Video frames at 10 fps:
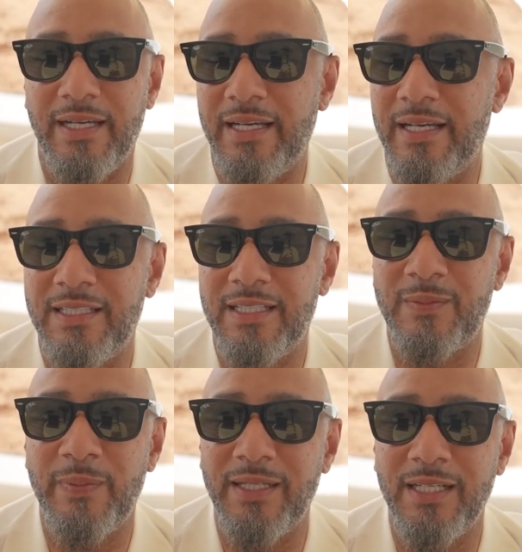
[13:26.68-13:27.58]

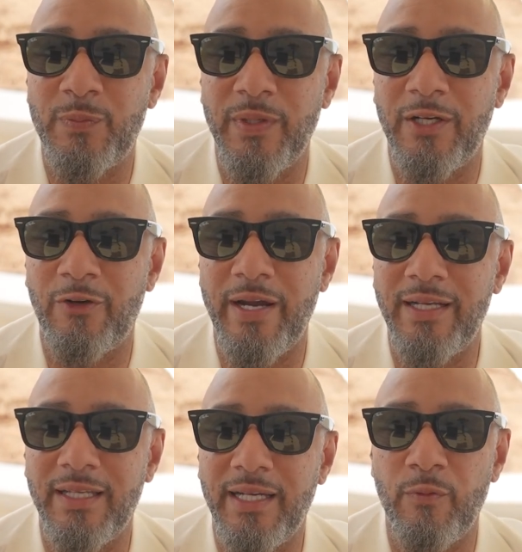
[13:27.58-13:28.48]
it's been a
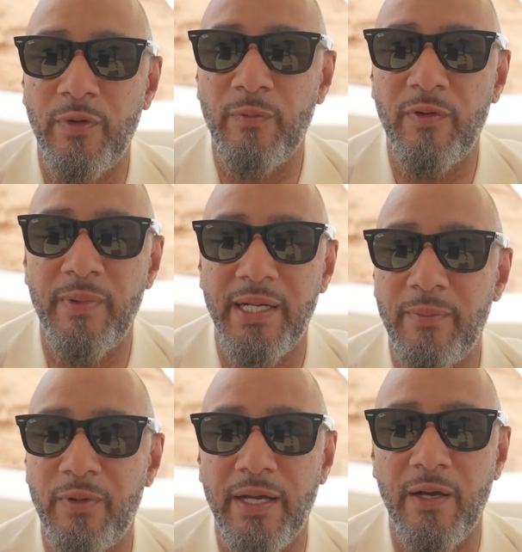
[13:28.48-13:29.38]
great thing. And we've been
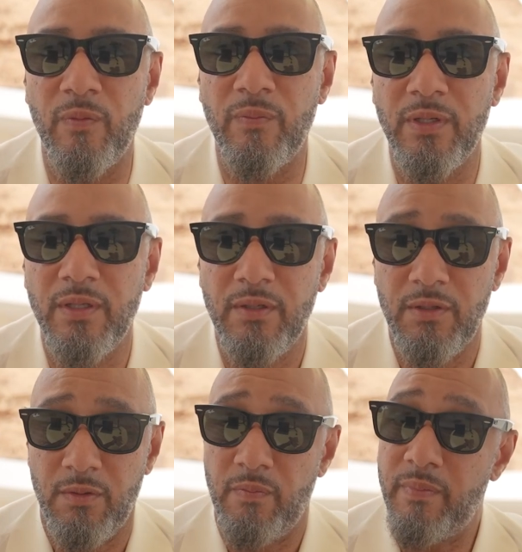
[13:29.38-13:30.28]
able to help
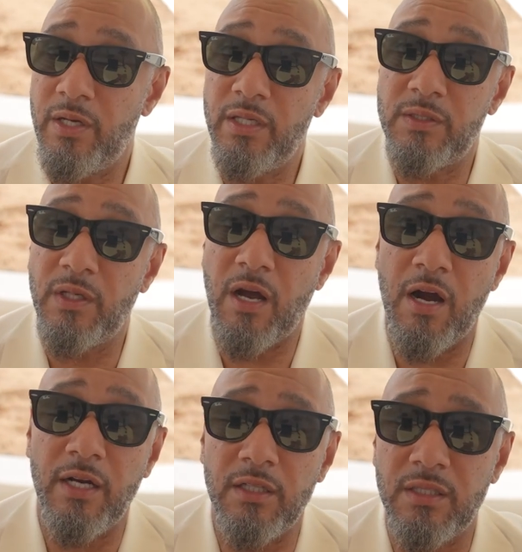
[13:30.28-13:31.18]
millions of
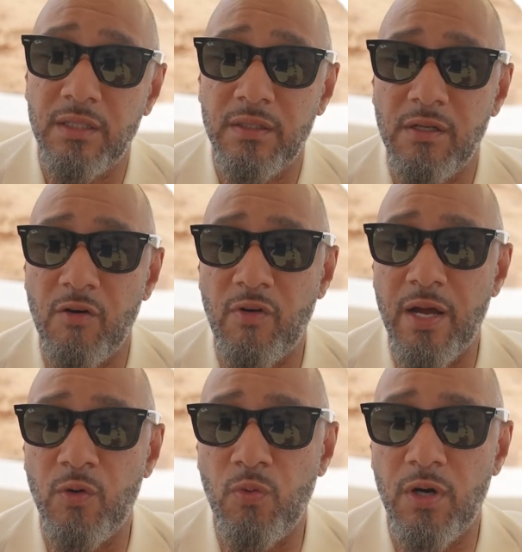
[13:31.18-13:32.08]
artists
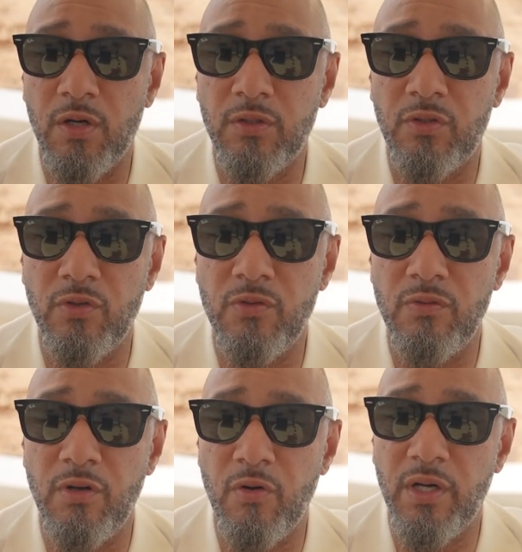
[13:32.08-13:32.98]
around the world through
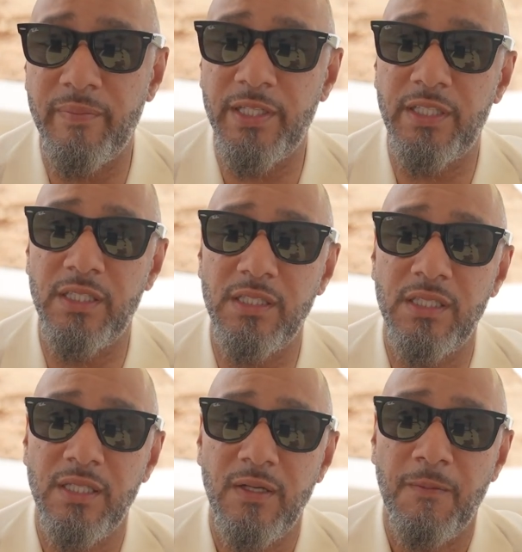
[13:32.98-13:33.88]
no
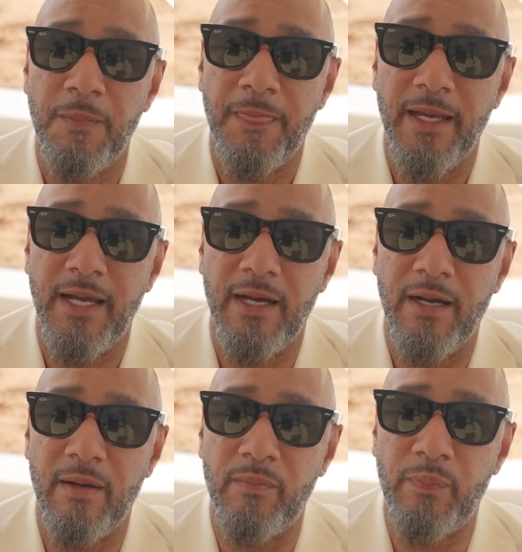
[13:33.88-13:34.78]
commissions,
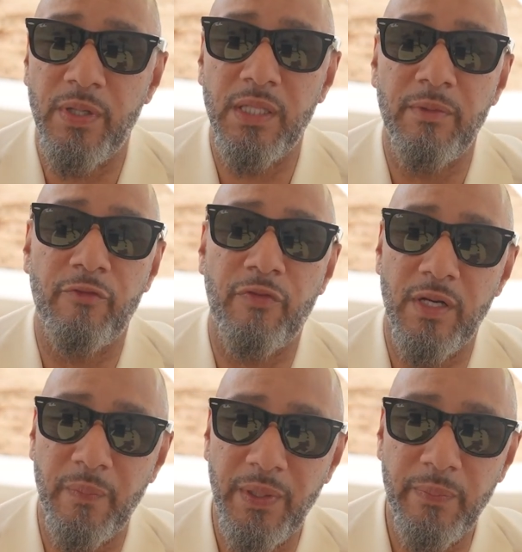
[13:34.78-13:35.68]
putting them in
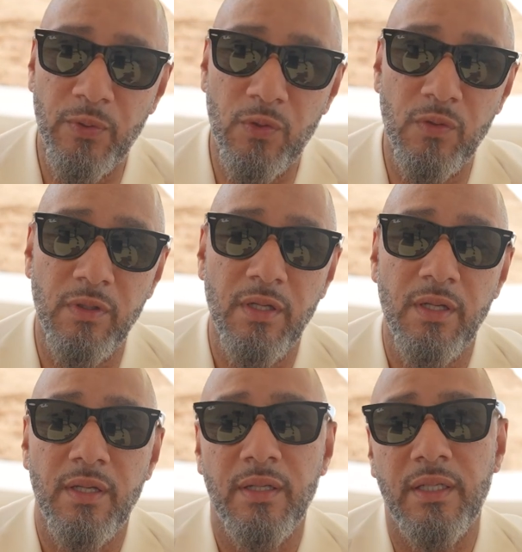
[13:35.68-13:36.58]
front of people,
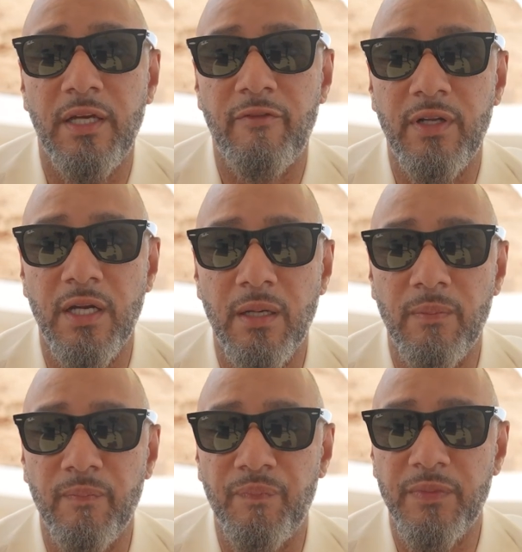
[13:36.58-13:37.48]
giving
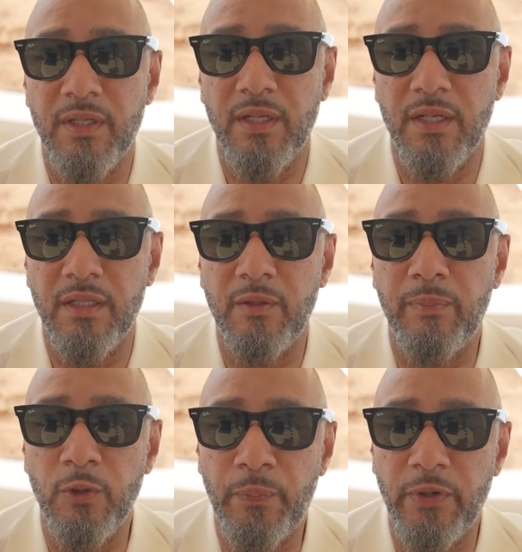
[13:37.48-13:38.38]
them the
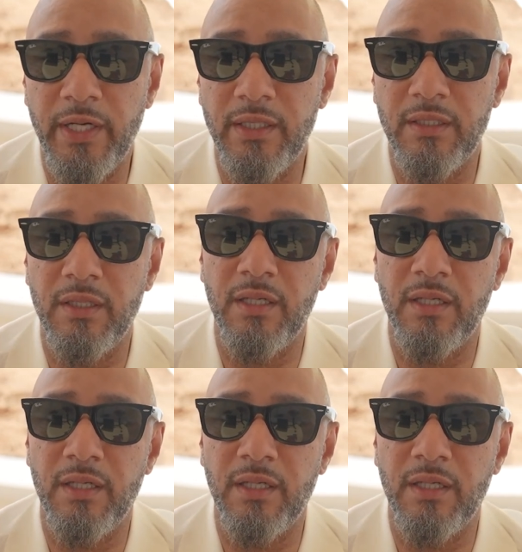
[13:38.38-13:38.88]
blueprint